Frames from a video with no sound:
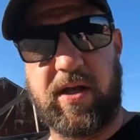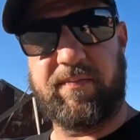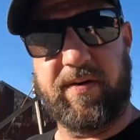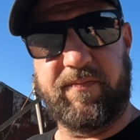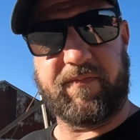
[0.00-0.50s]

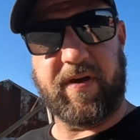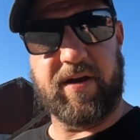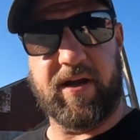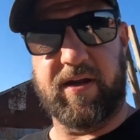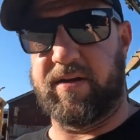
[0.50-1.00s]
evening,
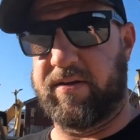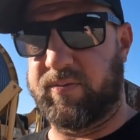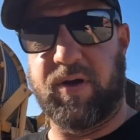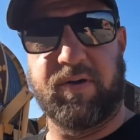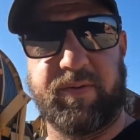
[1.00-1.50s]

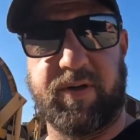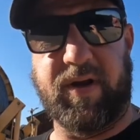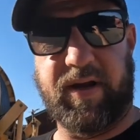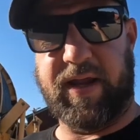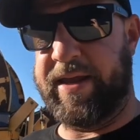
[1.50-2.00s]
Fenlanders. Welcome to
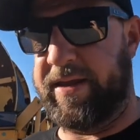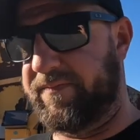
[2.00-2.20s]
Monday